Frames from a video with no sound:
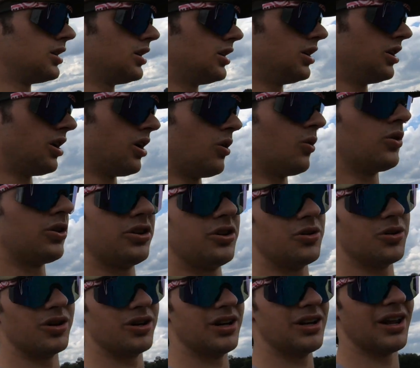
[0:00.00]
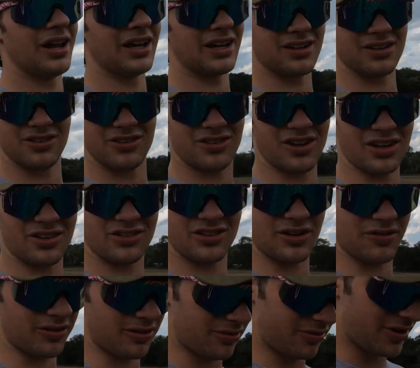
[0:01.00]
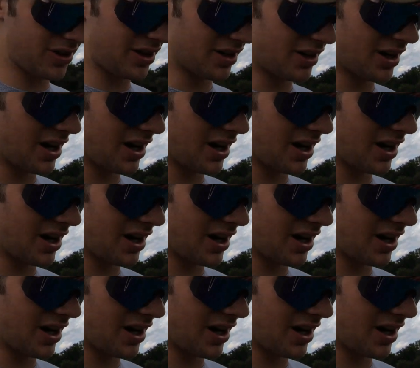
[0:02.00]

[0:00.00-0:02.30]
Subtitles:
We're doing like 6 different figure